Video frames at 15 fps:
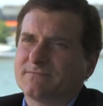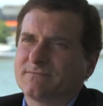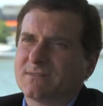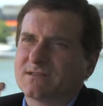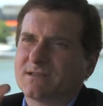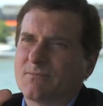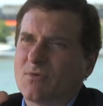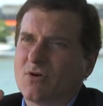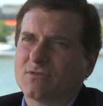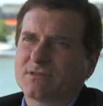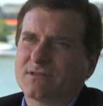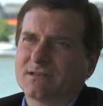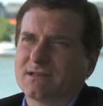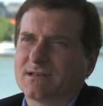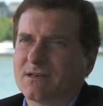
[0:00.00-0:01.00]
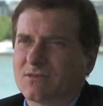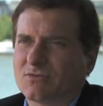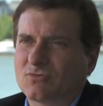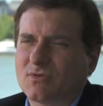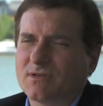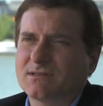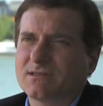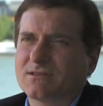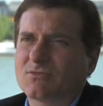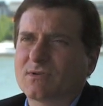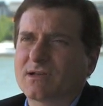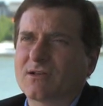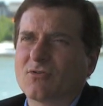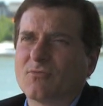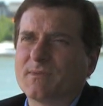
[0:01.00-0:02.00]
It's about uh, 23
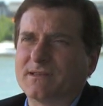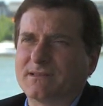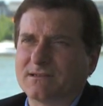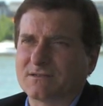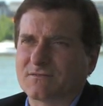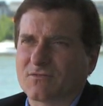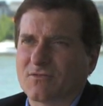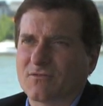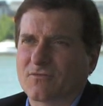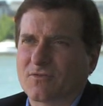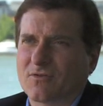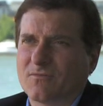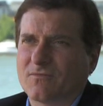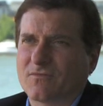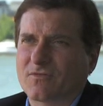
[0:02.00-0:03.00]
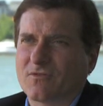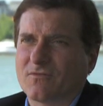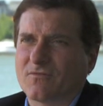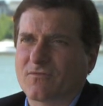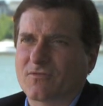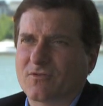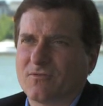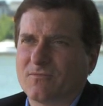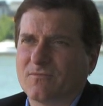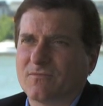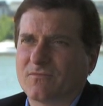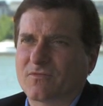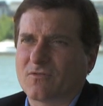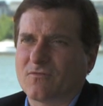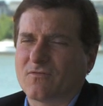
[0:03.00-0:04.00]
kilometers from, from, from, from,
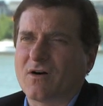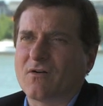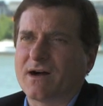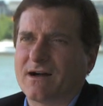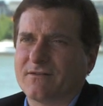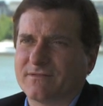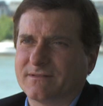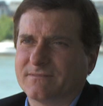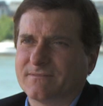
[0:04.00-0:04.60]
from Waalhaven.